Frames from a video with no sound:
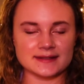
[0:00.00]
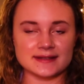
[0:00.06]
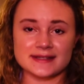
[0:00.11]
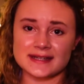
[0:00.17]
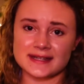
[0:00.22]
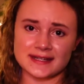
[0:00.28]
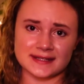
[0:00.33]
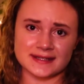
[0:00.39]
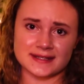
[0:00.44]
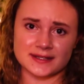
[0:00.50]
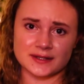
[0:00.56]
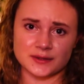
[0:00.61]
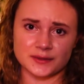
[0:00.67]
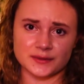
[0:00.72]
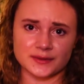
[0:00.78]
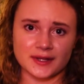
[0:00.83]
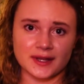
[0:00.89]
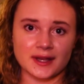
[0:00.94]
didn't
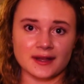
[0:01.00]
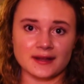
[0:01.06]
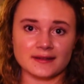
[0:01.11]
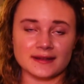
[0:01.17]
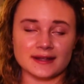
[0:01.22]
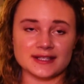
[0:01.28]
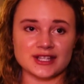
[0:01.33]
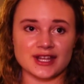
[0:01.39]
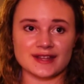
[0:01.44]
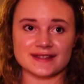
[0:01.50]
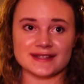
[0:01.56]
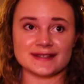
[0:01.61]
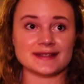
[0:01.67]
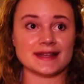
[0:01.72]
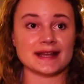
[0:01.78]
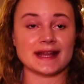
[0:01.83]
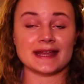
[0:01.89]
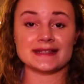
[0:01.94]
do, the
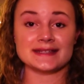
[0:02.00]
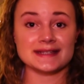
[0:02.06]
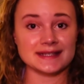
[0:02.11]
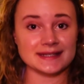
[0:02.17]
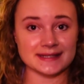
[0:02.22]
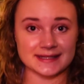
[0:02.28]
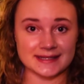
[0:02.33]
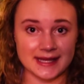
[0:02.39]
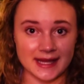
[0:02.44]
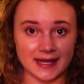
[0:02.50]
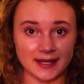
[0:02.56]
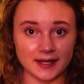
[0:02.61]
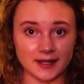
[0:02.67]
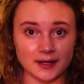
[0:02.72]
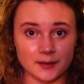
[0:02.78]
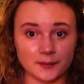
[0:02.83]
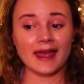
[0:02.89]
chances that I didn't take.